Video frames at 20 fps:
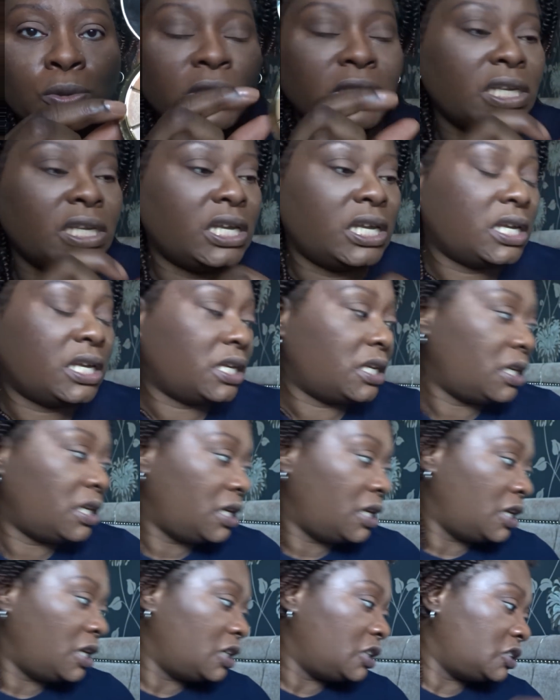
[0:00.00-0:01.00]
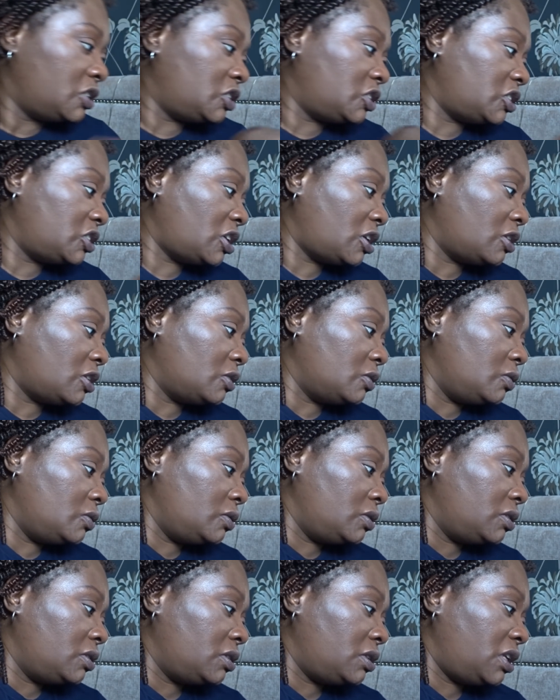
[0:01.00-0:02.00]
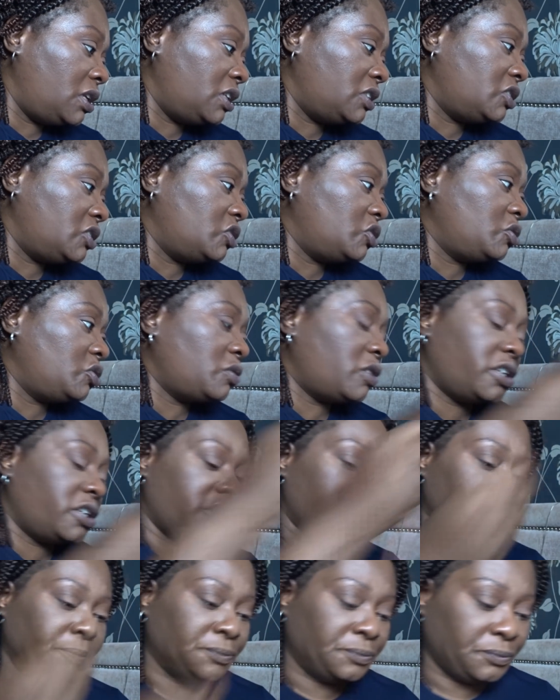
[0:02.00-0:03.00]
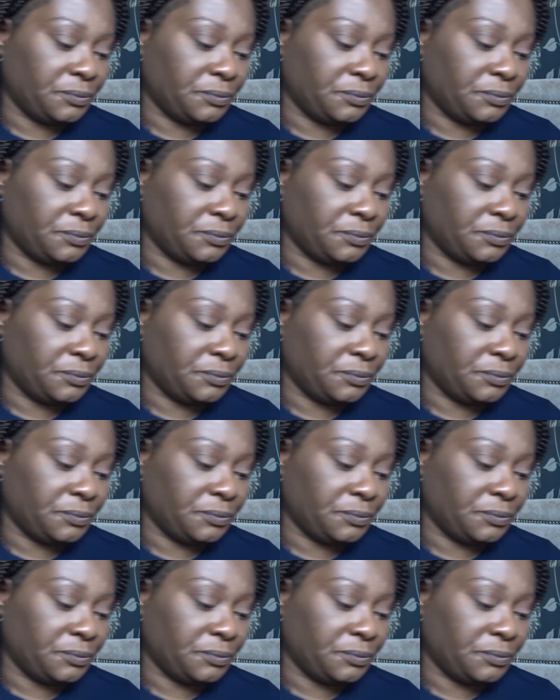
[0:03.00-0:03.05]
one here. So let's try...